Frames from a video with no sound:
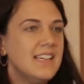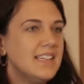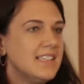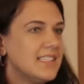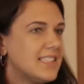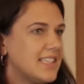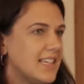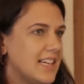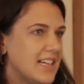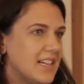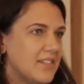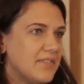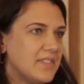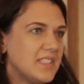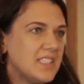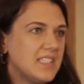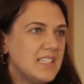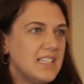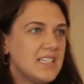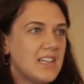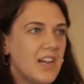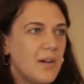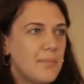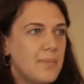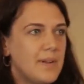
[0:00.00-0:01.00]
Say if a
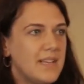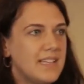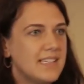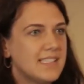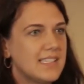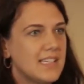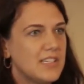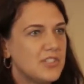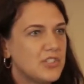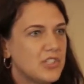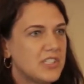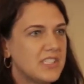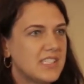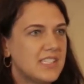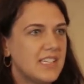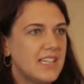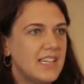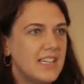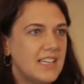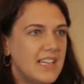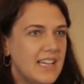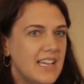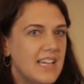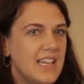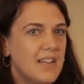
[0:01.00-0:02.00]
seed company is
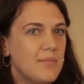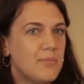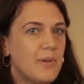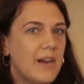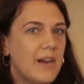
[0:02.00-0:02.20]
interested in